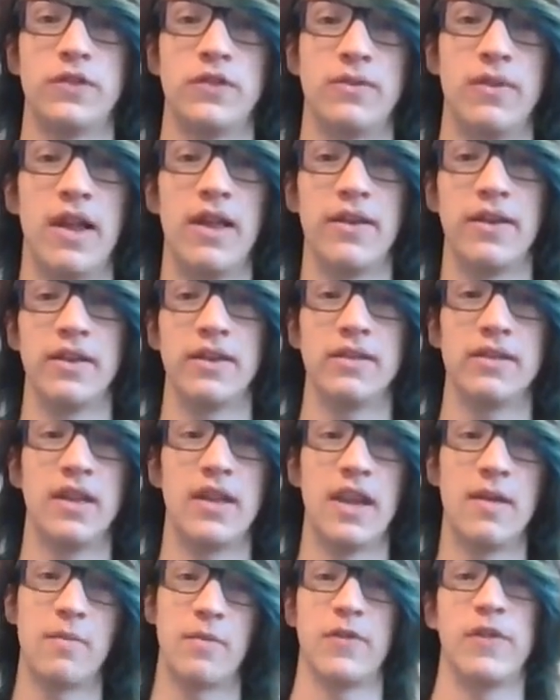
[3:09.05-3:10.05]
surroundings
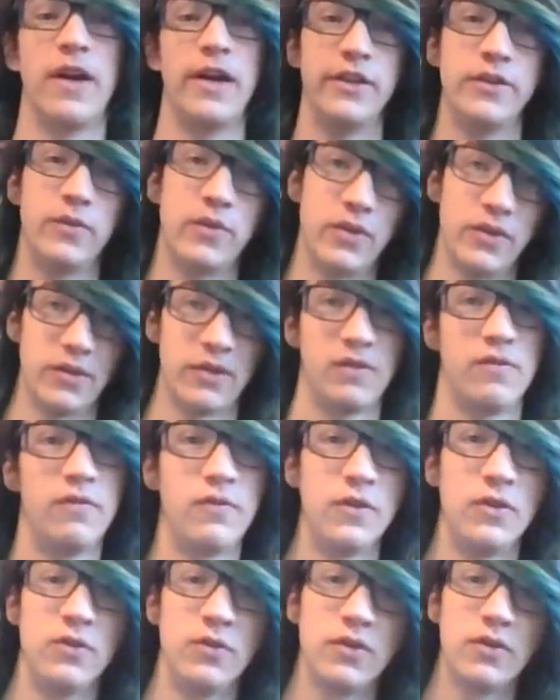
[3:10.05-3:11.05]
and empathize with his
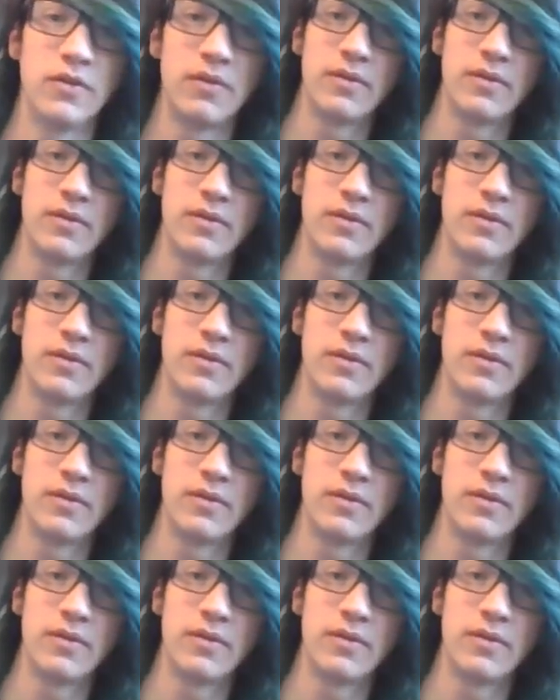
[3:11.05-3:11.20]
confusion.